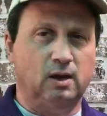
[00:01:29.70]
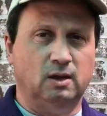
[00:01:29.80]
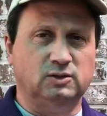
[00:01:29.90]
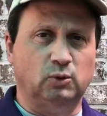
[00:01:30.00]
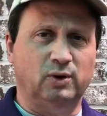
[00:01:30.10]

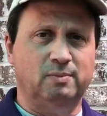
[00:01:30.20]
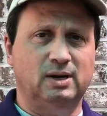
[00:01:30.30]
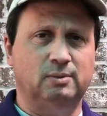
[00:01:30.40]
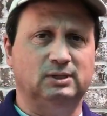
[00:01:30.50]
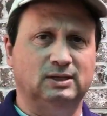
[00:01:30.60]
So what I've been
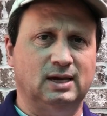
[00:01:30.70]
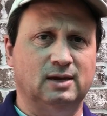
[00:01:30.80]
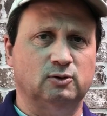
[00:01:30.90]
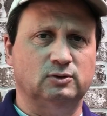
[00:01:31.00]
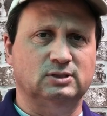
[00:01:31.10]
able to
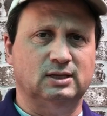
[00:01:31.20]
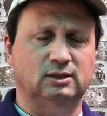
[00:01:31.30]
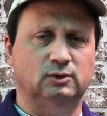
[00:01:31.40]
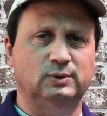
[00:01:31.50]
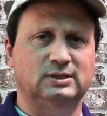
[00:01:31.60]
gather is that the
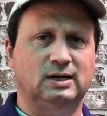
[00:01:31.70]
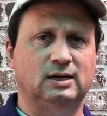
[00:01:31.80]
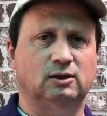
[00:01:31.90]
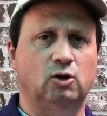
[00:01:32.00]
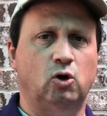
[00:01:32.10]

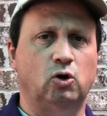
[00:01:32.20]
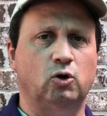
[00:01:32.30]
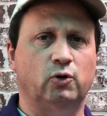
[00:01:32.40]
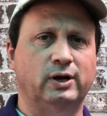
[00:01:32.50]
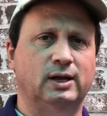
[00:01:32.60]
Louisiana Long
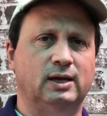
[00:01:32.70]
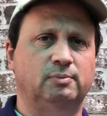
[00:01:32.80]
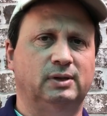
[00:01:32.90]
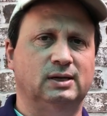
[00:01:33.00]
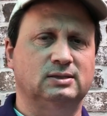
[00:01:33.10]
Green
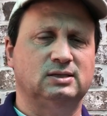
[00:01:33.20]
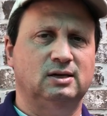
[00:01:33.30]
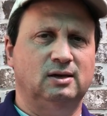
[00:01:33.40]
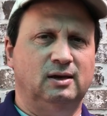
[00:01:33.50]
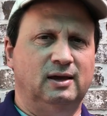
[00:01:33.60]
Eggplants
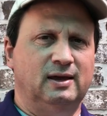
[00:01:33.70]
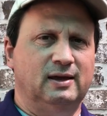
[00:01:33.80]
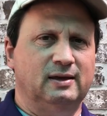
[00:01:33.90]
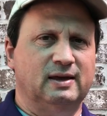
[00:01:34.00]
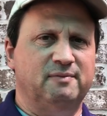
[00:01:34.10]

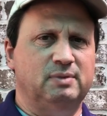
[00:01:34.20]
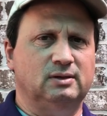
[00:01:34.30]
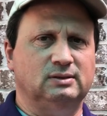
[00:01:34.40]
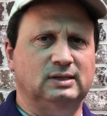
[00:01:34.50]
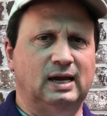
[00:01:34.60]
have
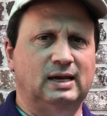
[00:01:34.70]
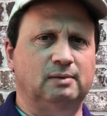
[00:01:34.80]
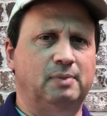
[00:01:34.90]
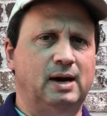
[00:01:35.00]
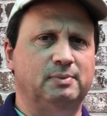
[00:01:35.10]
been gaining
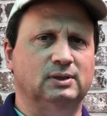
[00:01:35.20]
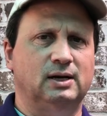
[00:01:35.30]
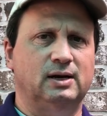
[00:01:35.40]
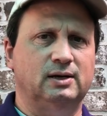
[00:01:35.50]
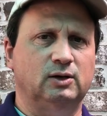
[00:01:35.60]

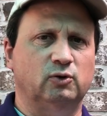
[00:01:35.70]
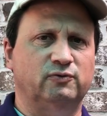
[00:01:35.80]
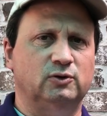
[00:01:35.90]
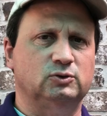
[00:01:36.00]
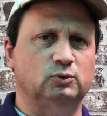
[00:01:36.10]
popularity, or
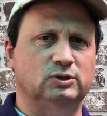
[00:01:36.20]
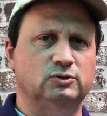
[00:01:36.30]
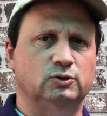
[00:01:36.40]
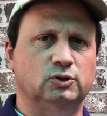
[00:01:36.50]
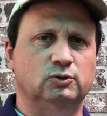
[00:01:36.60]
first were
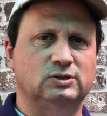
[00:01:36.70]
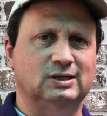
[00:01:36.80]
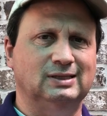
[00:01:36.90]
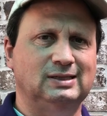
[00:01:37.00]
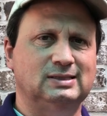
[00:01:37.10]
introduced
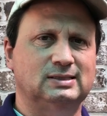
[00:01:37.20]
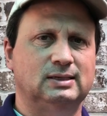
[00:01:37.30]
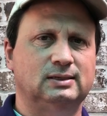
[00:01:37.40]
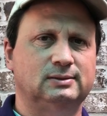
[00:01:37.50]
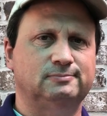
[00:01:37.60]
at least
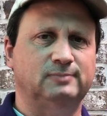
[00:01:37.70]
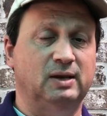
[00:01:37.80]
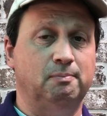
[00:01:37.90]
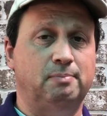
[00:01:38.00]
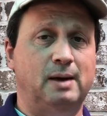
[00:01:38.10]
in
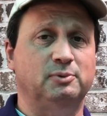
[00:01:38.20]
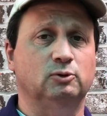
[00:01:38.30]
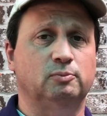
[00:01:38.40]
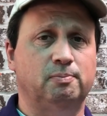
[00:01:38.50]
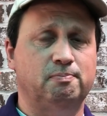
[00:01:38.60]
popular
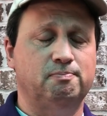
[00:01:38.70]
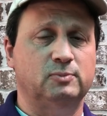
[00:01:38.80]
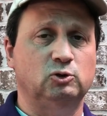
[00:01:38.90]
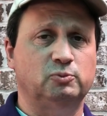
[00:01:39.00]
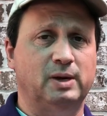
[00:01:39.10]

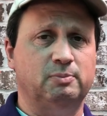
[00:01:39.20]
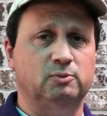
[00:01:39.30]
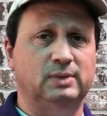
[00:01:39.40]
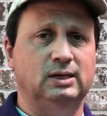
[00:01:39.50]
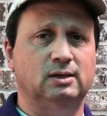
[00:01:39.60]
newspaper
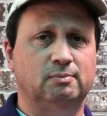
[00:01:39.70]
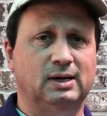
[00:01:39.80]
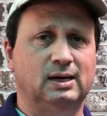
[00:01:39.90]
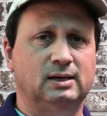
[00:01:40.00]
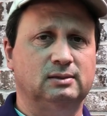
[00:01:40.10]
media
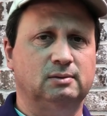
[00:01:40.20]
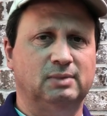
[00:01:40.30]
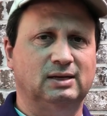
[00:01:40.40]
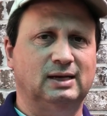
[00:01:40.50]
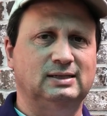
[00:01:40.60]
by
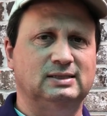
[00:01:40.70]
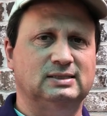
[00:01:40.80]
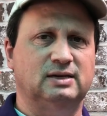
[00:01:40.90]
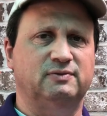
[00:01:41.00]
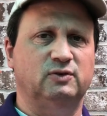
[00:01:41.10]
about
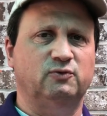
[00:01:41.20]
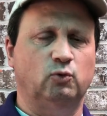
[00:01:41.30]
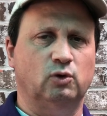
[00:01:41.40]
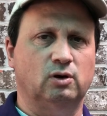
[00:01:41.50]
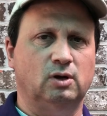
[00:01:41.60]

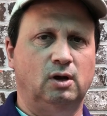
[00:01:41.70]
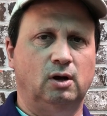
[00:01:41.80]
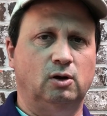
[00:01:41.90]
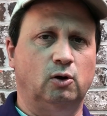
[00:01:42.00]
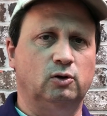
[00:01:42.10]
1974.
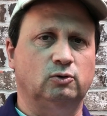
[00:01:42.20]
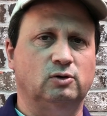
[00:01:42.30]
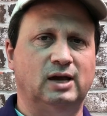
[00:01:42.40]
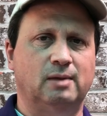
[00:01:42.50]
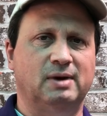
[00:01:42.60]
An article
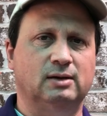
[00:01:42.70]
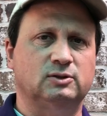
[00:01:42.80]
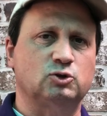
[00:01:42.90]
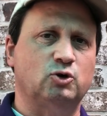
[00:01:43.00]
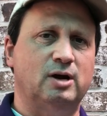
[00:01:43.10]
came out
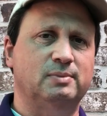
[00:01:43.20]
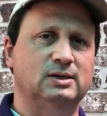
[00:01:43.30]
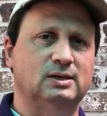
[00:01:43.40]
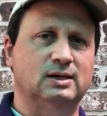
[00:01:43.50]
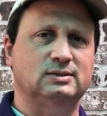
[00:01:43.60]
describing
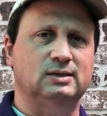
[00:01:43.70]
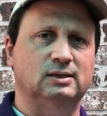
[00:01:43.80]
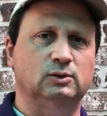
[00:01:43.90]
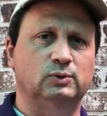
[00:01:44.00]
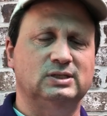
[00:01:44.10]
it as the
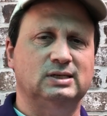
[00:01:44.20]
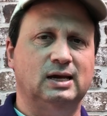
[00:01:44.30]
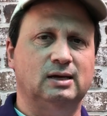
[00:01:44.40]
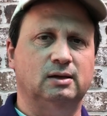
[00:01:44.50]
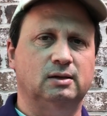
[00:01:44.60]

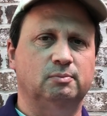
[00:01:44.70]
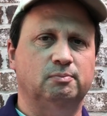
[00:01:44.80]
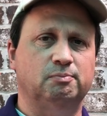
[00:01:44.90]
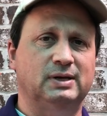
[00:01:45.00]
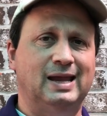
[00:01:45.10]
Louisiana
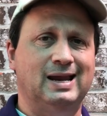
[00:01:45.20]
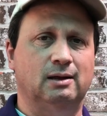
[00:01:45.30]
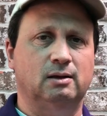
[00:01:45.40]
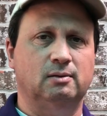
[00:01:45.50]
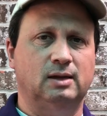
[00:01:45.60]

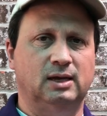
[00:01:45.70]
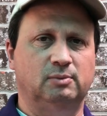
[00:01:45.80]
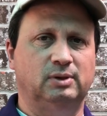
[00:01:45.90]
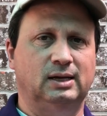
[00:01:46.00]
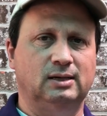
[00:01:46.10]
Banana
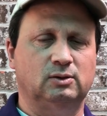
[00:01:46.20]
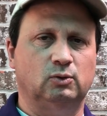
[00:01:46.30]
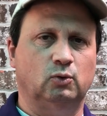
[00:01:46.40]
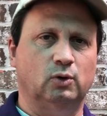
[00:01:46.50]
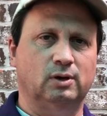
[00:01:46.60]
Eggplant,
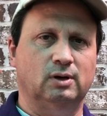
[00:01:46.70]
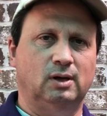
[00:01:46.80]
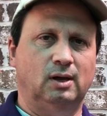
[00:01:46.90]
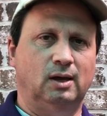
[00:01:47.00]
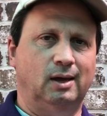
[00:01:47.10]
or
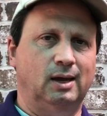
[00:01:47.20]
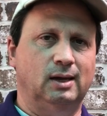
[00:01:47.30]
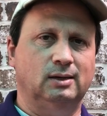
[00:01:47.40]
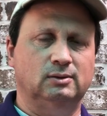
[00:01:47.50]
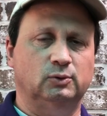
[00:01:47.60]
a
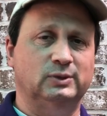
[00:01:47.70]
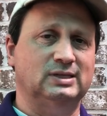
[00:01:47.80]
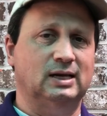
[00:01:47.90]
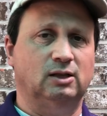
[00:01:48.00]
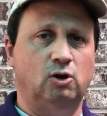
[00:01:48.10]

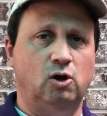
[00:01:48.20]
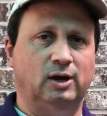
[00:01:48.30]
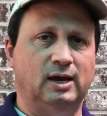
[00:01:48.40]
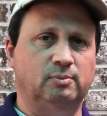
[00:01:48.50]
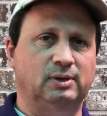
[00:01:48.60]
Louisiana Long
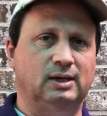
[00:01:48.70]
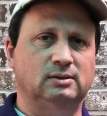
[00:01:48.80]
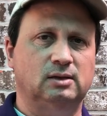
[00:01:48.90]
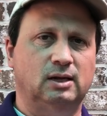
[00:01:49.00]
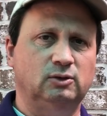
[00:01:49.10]
Eggplant.
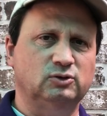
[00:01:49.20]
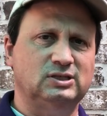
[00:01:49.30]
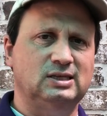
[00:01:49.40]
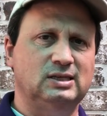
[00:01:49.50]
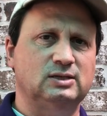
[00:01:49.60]
You'll
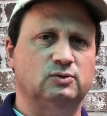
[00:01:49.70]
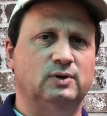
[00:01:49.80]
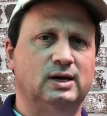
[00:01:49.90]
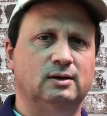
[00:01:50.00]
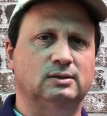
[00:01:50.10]
see these
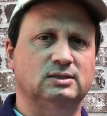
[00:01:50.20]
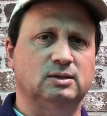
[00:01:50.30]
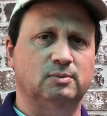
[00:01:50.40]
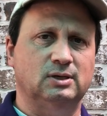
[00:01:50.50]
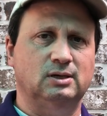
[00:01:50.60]
around in
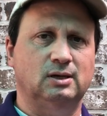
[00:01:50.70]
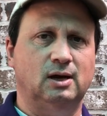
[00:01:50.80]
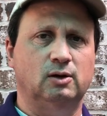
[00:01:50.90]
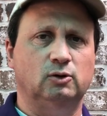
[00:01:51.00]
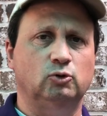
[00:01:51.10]
some of the
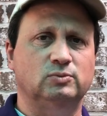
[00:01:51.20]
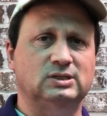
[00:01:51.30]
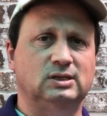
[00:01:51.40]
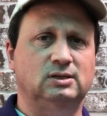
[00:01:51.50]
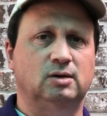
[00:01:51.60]
heirloom
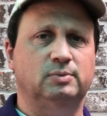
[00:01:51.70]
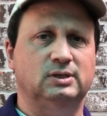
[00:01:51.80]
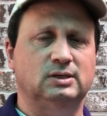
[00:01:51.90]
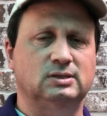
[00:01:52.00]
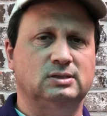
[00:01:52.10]
seed
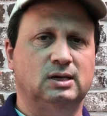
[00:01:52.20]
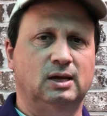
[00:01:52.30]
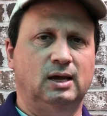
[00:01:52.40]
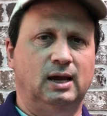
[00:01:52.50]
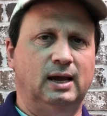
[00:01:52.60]
companies,
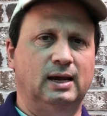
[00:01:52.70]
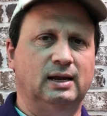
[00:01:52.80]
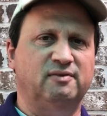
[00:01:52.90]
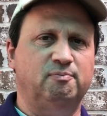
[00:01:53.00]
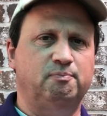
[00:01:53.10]
and
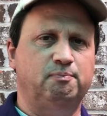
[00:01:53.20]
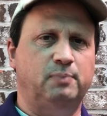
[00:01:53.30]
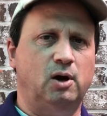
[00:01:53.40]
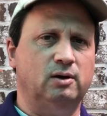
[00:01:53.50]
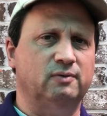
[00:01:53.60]
I've
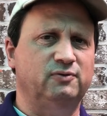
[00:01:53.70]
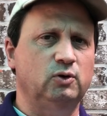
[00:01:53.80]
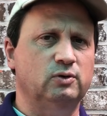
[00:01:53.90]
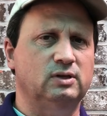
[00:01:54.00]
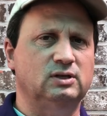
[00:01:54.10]
bought a
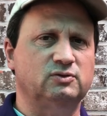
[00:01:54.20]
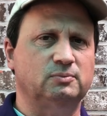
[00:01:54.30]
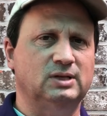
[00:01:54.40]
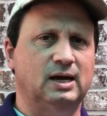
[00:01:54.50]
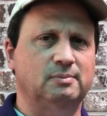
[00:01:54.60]
few of these from
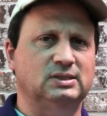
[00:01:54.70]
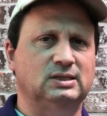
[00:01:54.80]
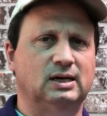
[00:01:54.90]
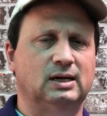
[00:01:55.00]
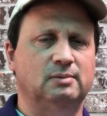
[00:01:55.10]
time to
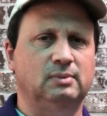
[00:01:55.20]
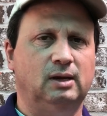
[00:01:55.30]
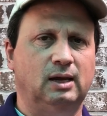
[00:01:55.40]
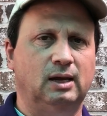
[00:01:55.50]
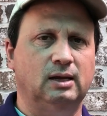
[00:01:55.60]
time.
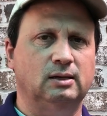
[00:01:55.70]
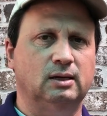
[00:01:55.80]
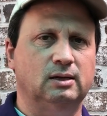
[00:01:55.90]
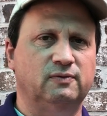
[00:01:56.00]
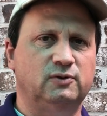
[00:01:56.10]
And
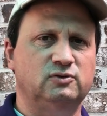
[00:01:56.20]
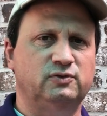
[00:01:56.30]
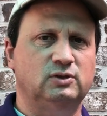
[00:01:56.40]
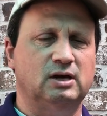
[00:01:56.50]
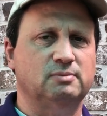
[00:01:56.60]
the first
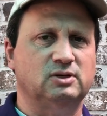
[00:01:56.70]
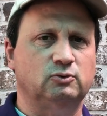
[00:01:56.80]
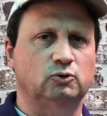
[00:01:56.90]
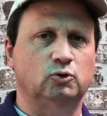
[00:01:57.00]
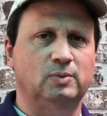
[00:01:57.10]
few times I
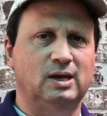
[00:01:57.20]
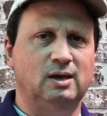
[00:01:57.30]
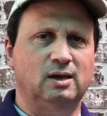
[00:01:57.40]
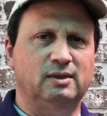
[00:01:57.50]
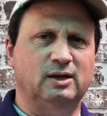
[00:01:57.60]
grew them,
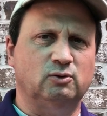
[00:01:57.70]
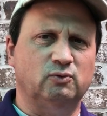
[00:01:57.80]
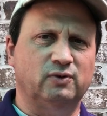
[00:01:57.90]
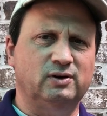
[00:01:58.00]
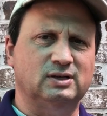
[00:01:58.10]
they grew
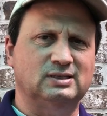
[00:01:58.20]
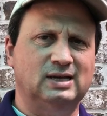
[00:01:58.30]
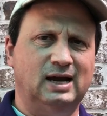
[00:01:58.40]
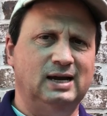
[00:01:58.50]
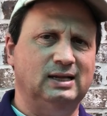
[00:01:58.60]
very
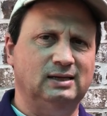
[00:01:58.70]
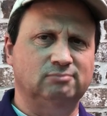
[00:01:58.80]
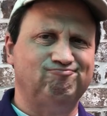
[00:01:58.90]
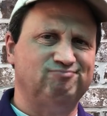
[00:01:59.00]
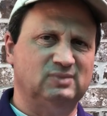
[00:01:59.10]
tiny,
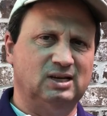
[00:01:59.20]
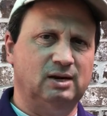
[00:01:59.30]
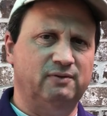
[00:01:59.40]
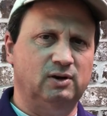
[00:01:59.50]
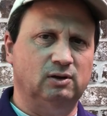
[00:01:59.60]
kind
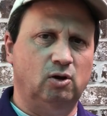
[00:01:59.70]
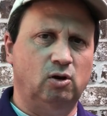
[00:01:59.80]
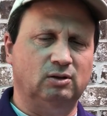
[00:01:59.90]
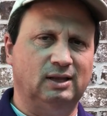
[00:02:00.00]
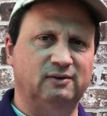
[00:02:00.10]
of very
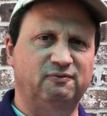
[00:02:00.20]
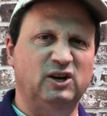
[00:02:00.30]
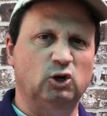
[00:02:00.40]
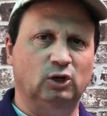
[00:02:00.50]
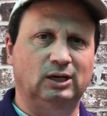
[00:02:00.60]
long, like
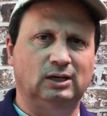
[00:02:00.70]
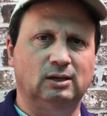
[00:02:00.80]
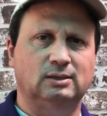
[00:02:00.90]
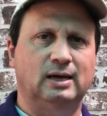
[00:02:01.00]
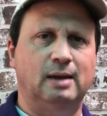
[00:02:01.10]
fingerling
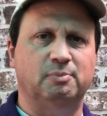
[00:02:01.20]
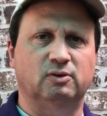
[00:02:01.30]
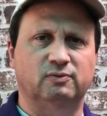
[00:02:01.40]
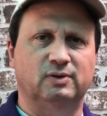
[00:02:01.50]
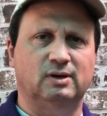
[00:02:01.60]
type
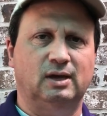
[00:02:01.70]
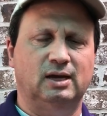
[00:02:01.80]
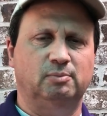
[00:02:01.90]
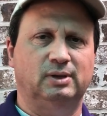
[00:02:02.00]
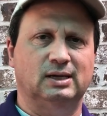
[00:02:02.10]
of
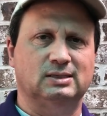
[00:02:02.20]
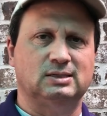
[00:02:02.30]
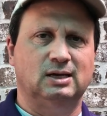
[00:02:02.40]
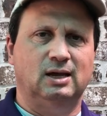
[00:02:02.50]
eggplants.